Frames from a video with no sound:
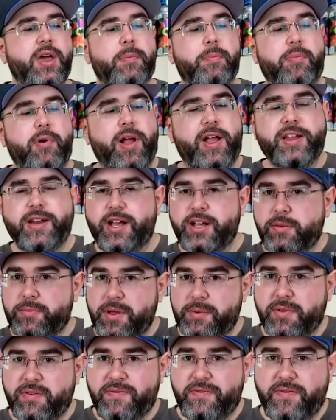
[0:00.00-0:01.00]
Probably not going
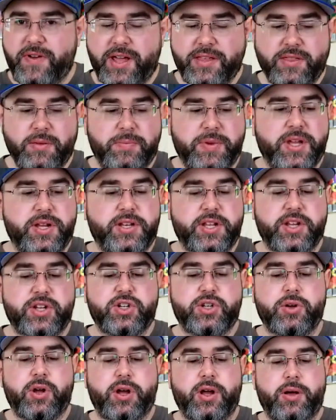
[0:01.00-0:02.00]
to be able to find the Big
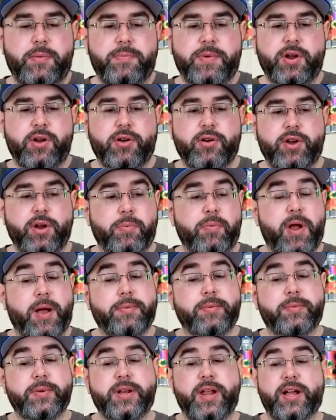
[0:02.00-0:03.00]
Ditch beer. You're
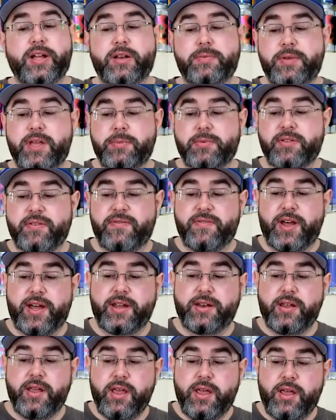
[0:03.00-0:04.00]
probably not going to be able to
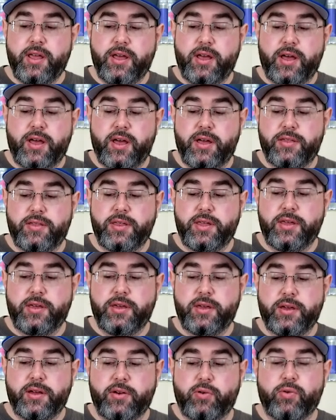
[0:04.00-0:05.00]
find
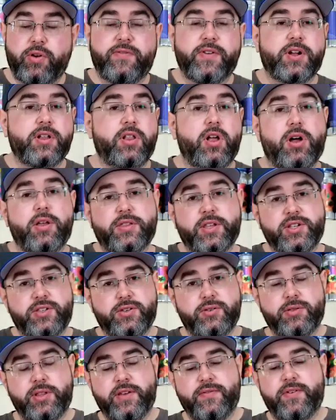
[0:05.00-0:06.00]
the Griffin Claw
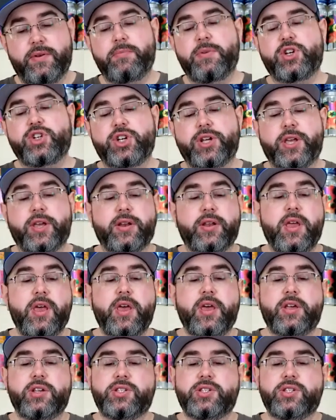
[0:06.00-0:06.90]
unless you live in Michigan.